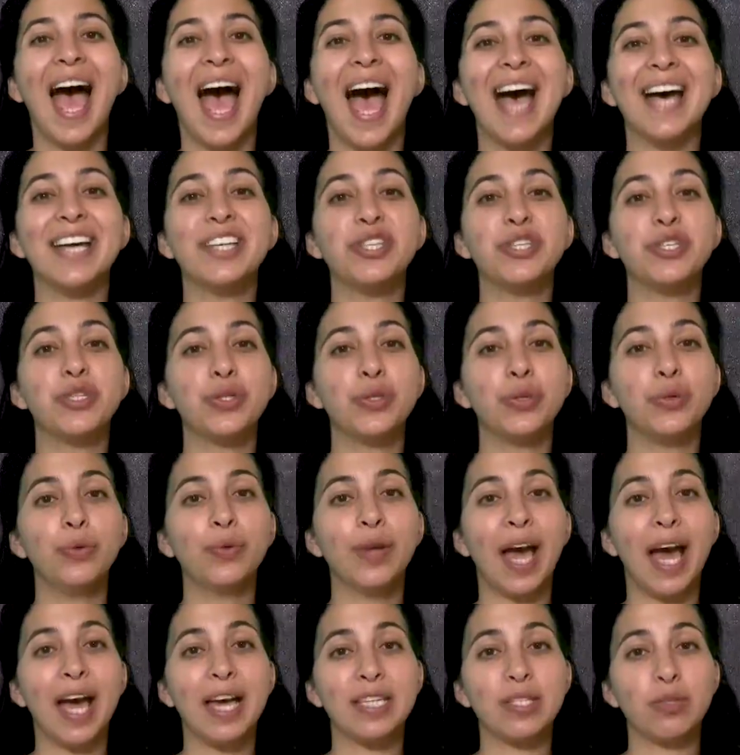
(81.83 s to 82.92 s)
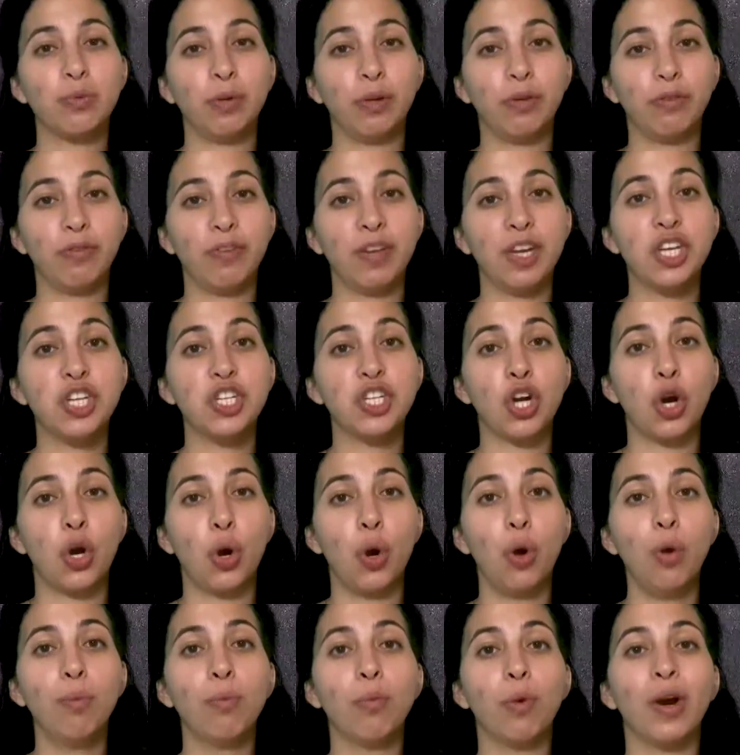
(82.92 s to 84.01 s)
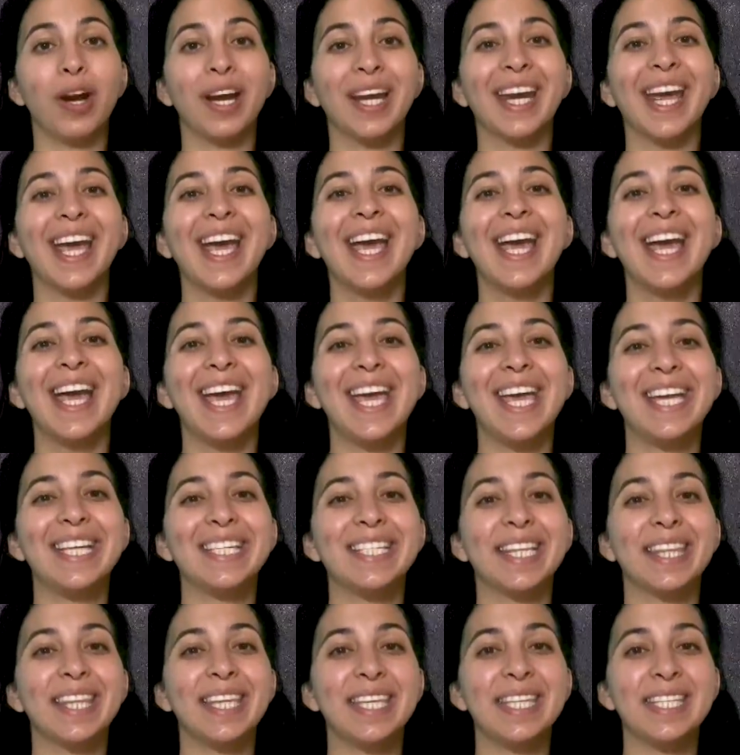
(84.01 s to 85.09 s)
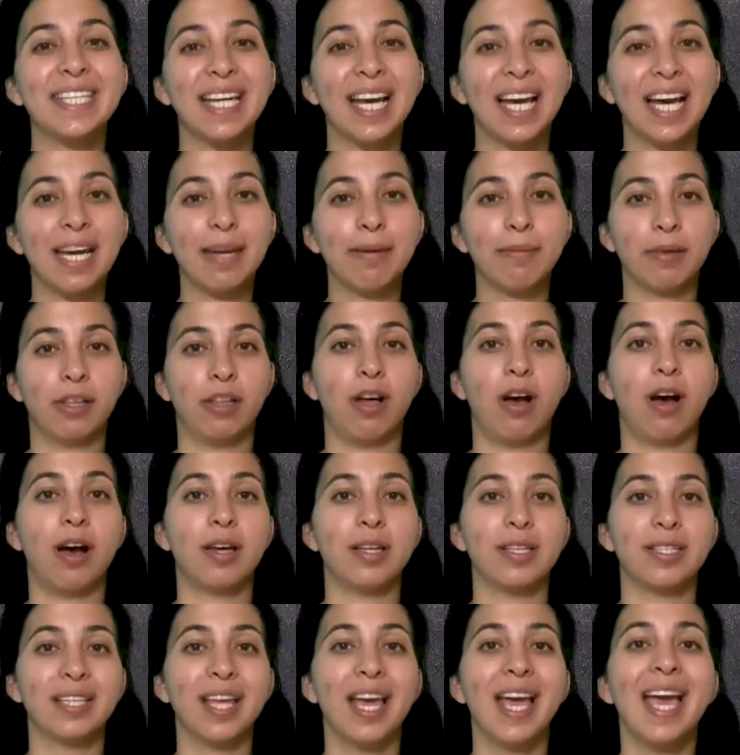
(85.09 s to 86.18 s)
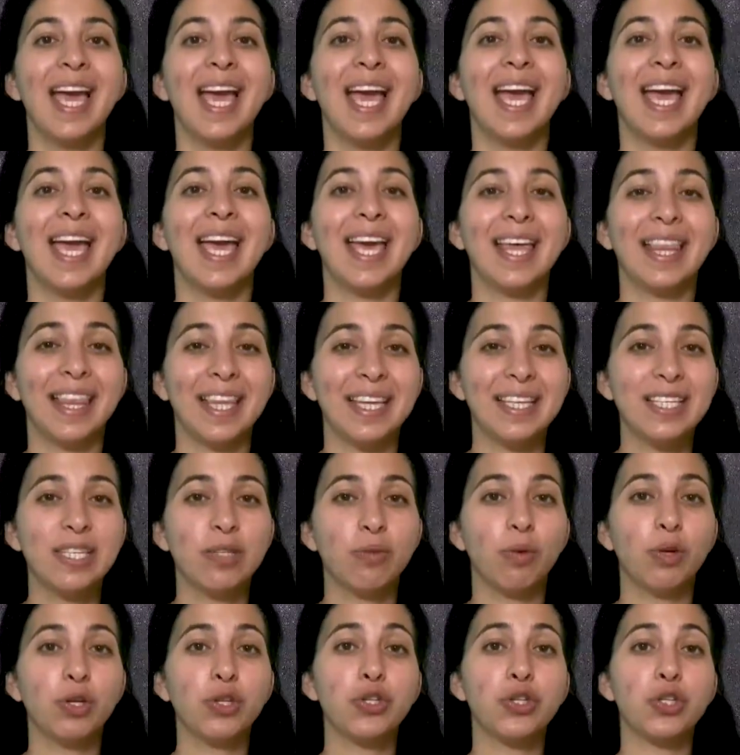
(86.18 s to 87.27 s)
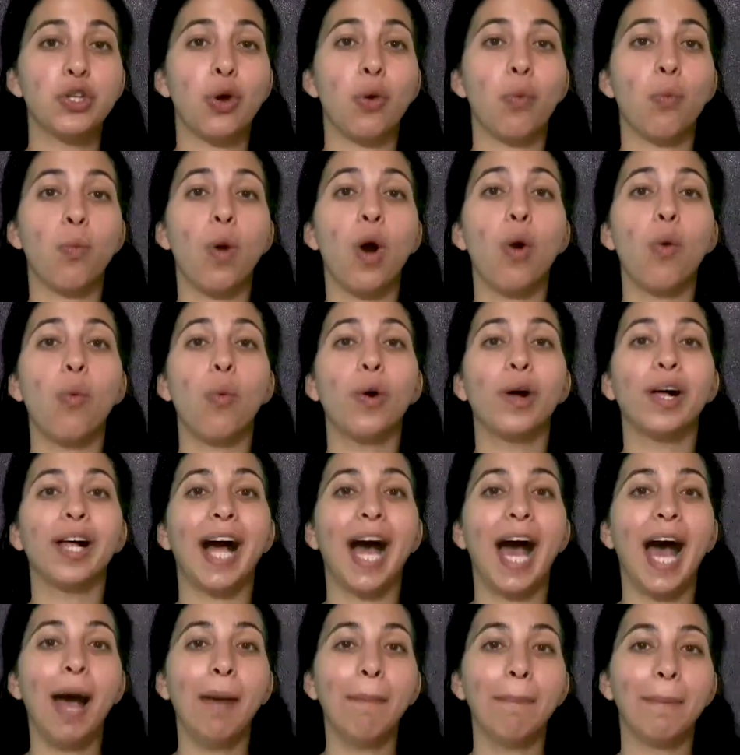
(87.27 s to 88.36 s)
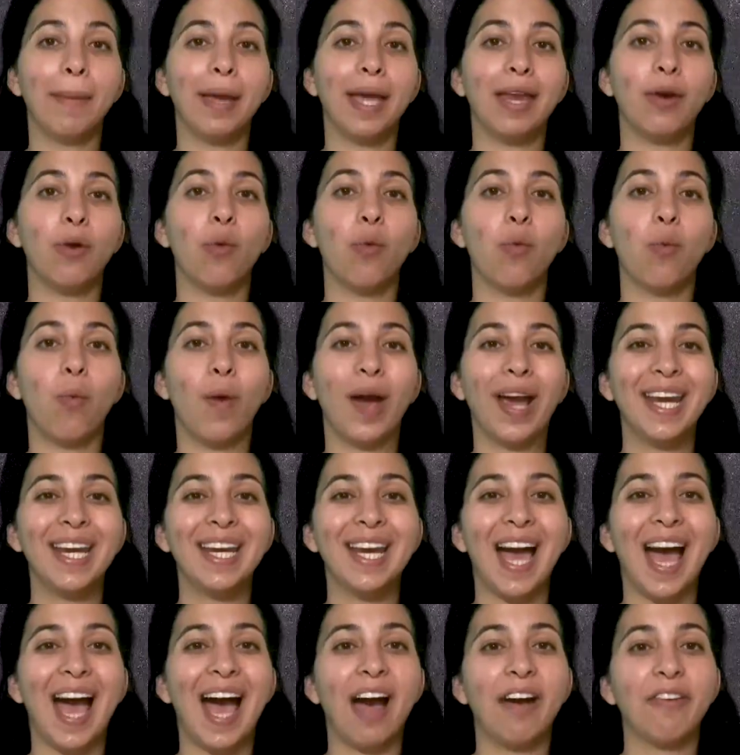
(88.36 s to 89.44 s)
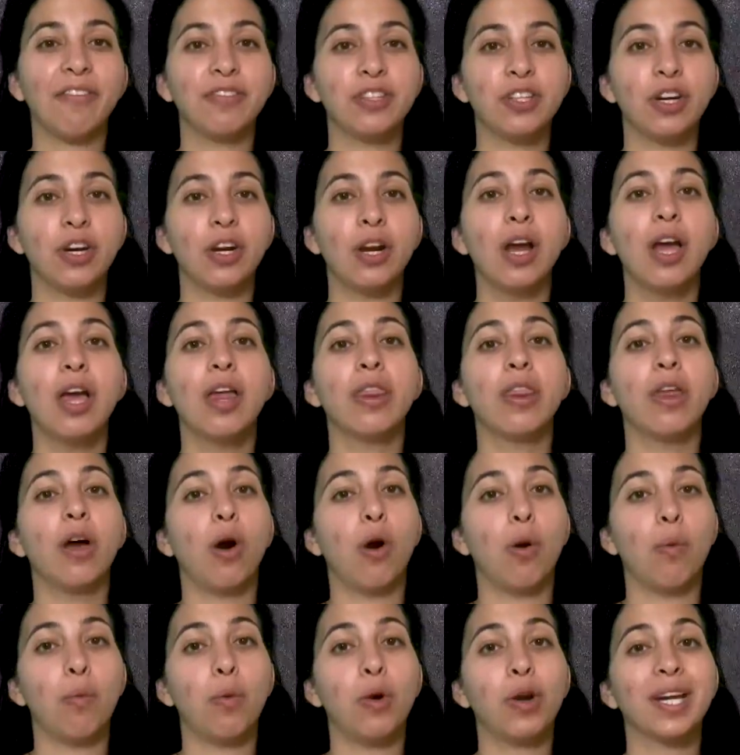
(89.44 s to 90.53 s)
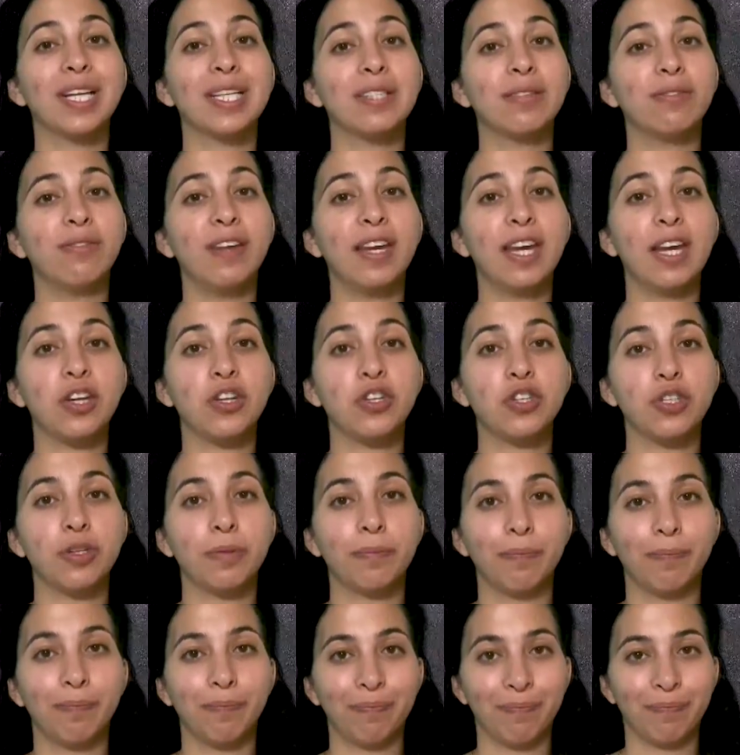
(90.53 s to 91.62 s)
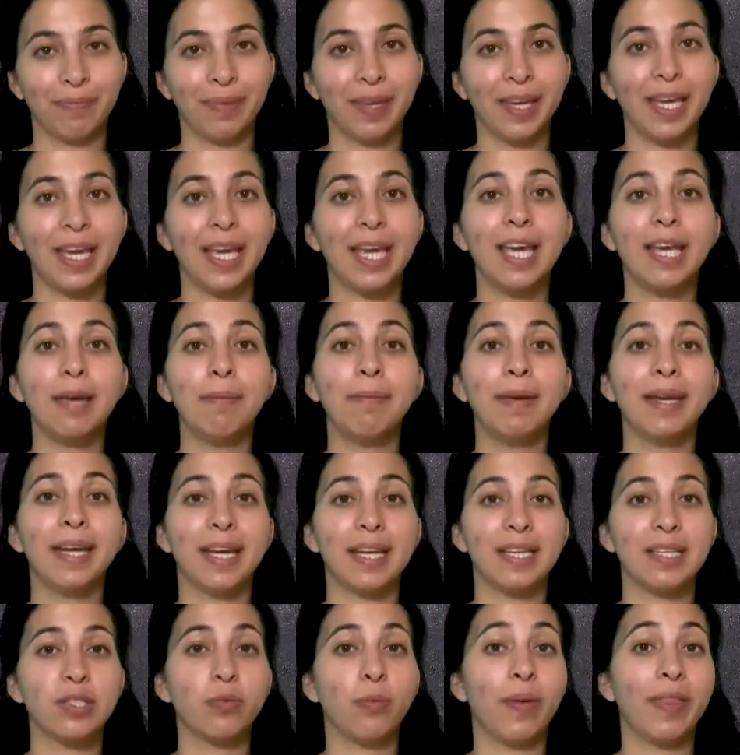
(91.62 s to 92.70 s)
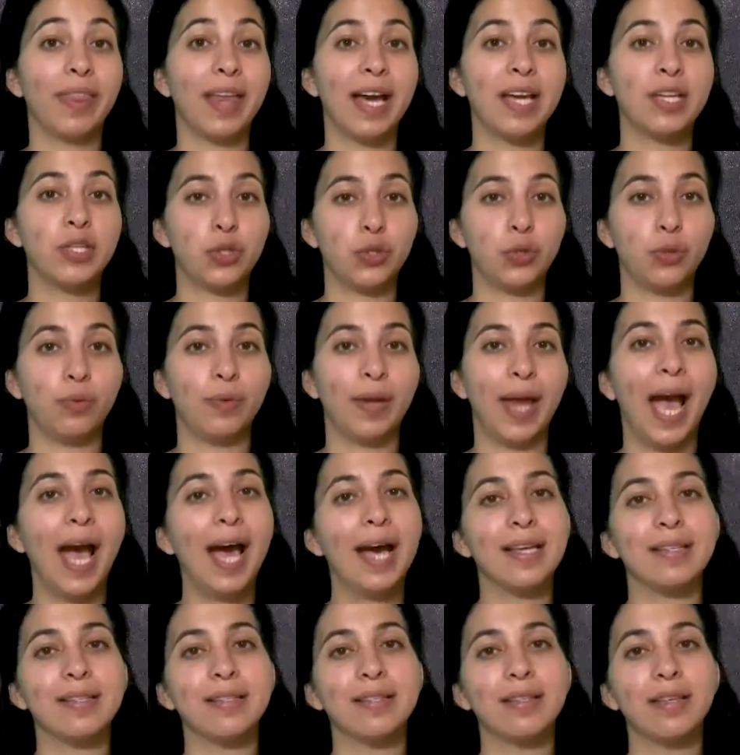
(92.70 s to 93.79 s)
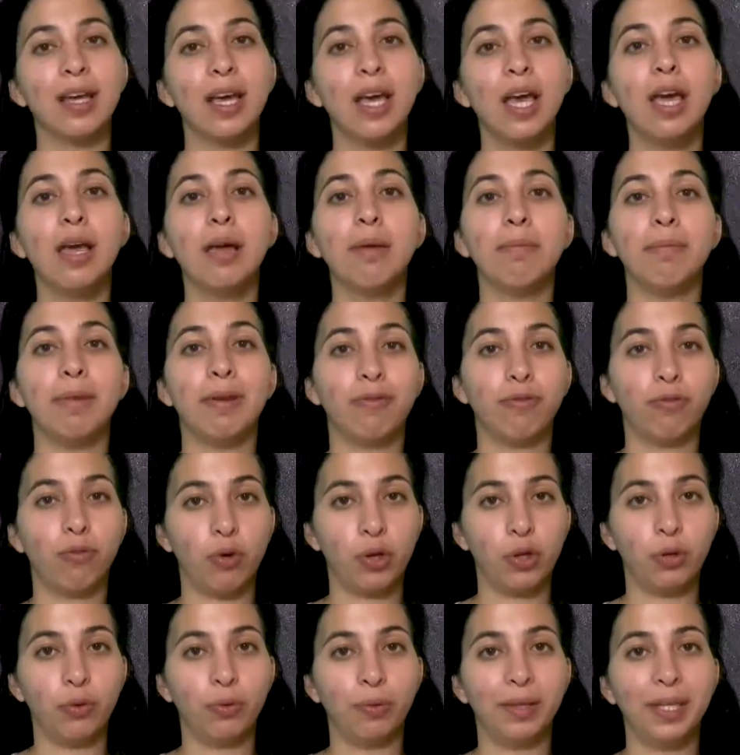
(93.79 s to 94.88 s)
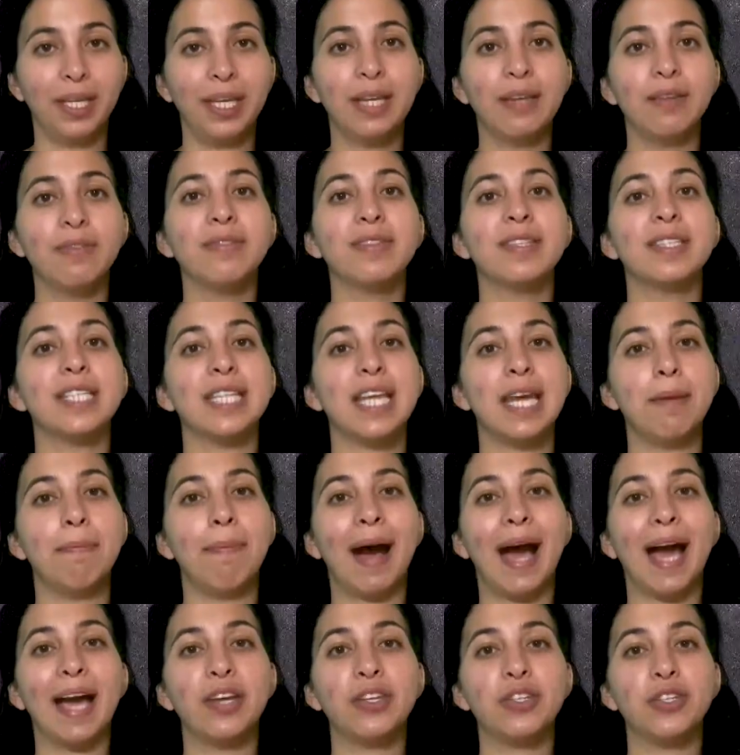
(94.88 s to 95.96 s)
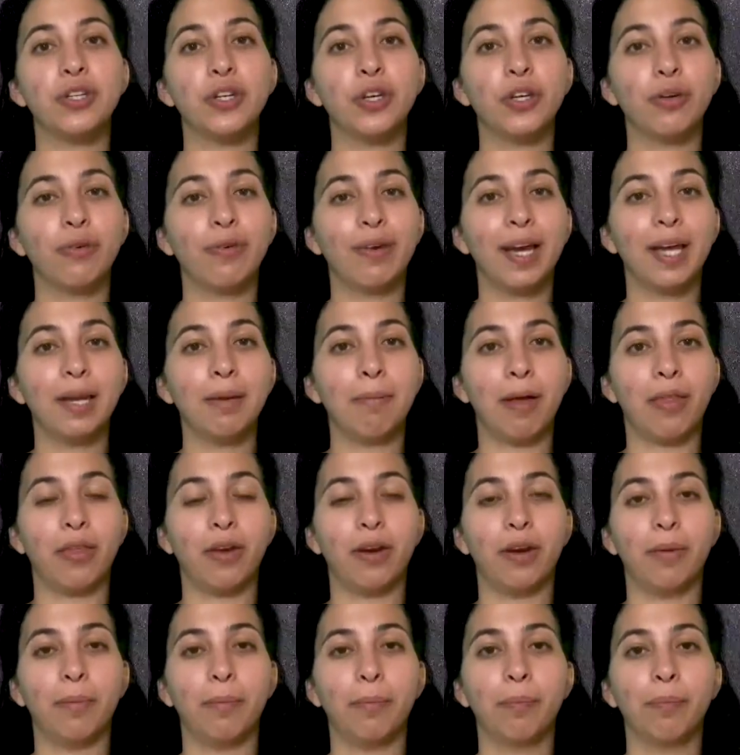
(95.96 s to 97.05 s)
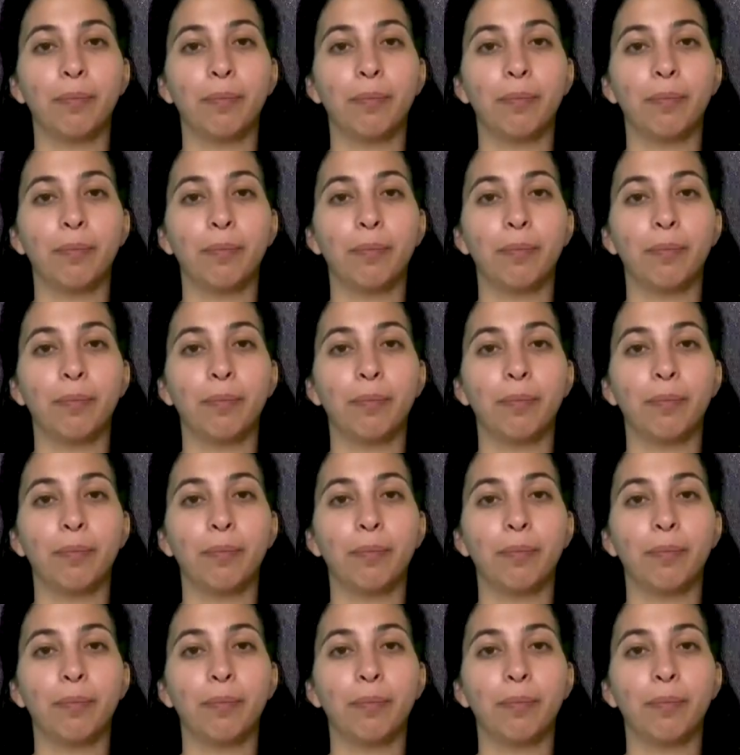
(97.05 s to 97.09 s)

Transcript: As soon as we finish our homework is the time clause. This will show what will happen right after the homework is finished. It begins with as soon as. Before you leave, say bye to your grandmother.